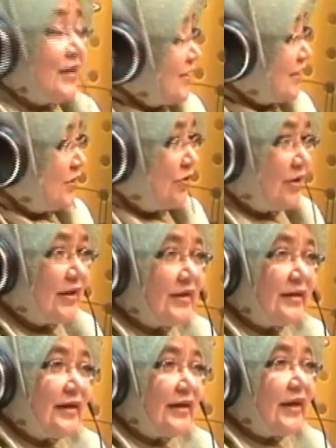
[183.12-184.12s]
Yes, $1
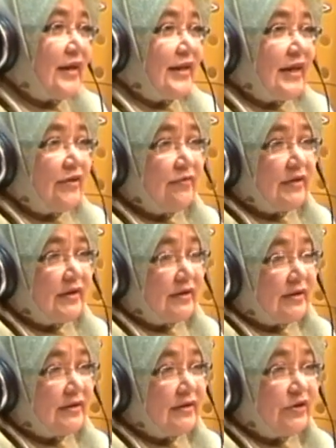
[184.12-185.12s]
a day. At the end of the
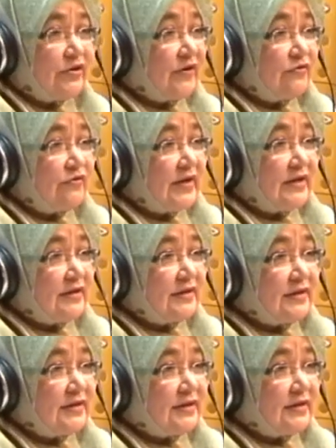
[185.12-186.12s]
year, you have
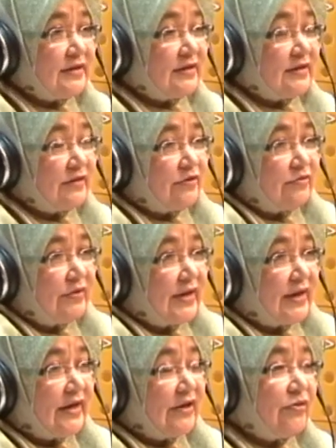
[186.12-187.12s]
360
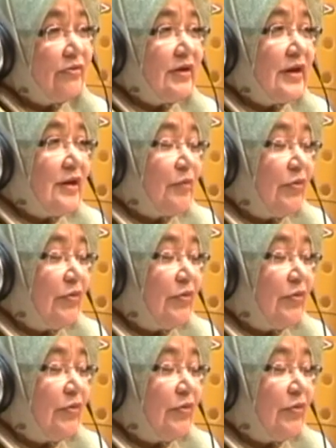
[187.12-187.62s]
ringgit.